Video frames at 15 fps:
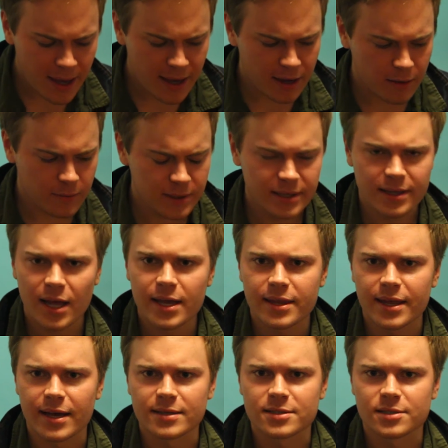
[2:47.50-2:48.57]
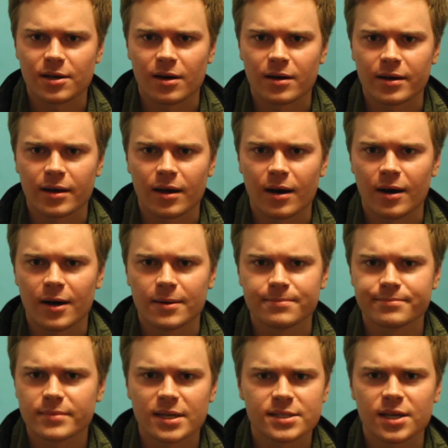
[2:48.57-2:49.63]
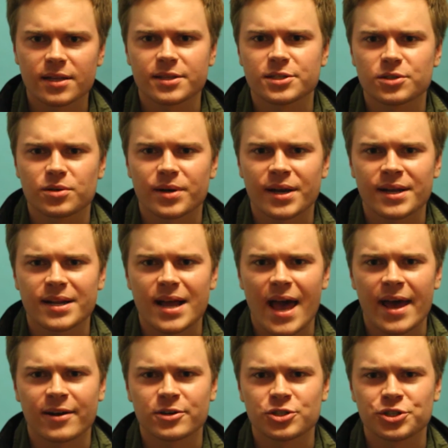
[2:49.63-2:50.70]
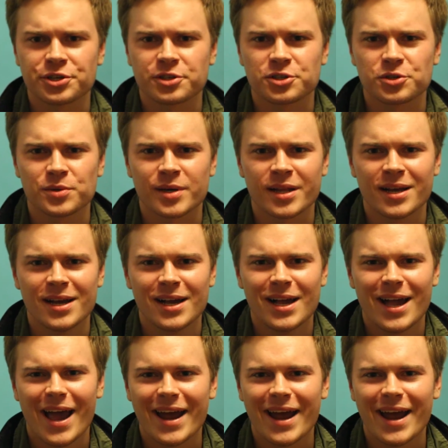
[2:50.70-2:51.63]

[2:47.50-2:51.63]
Bang, I really like that song. Um, it's got this great energy to it.